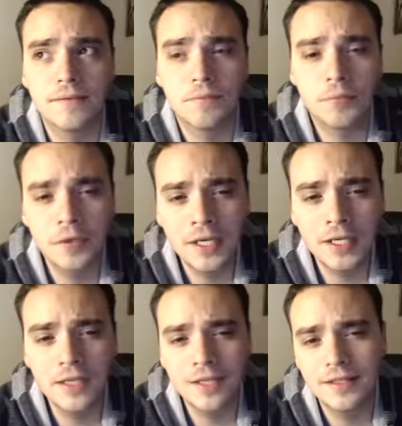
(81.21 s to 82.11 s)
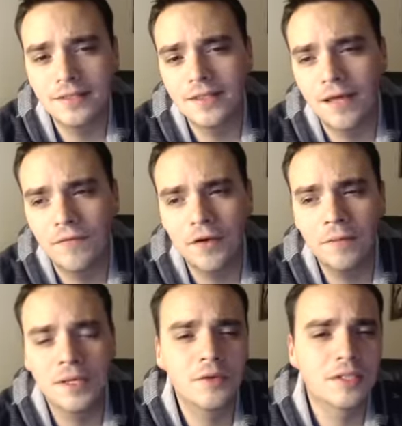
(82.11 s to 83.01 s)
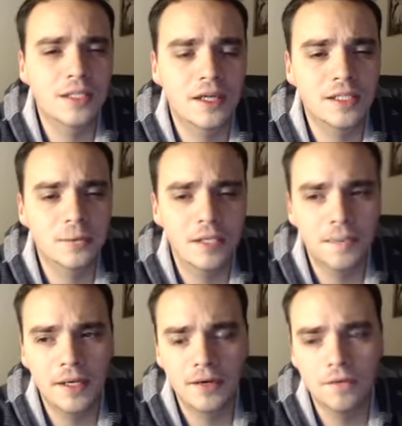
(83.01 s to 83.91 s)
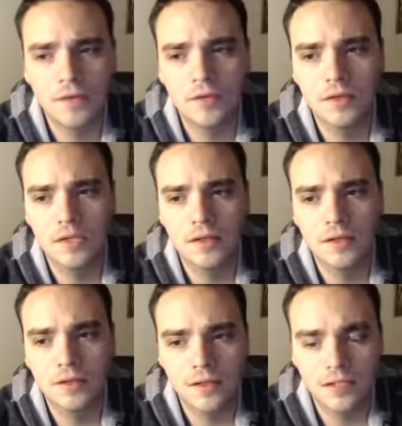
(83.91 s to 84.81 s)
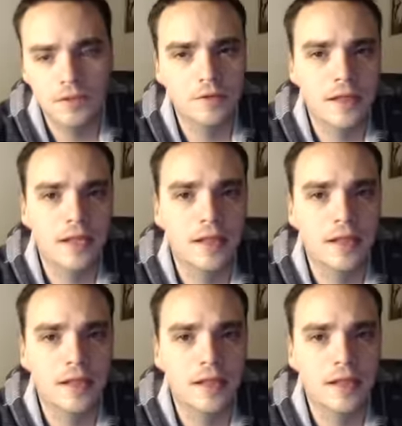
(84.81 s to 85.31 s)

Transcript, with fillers: pretty if you're going to be doing this a lot, it's pretty imperative that you get the, the skill that